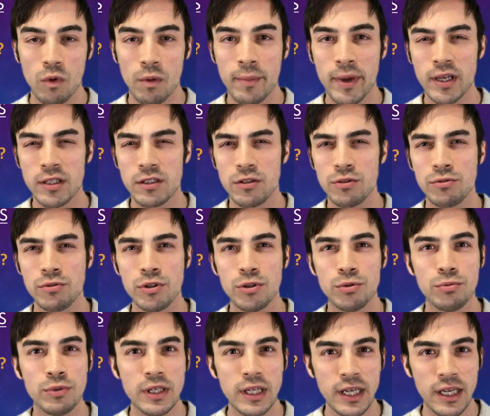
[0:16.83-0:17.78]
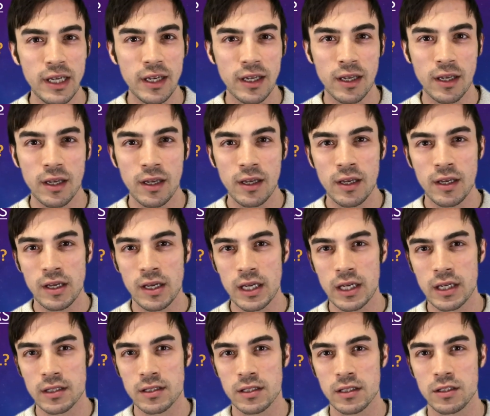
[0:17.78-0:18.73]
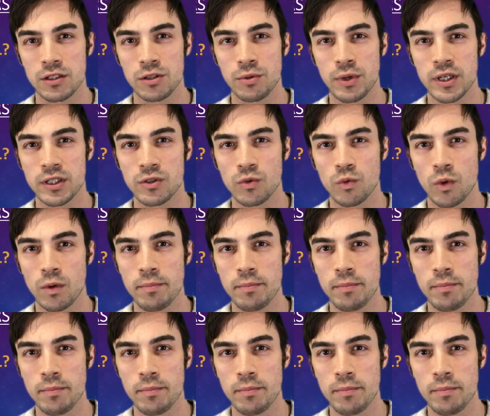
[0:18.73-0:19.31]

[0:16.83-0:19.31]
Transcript: What makes you unique in a situation?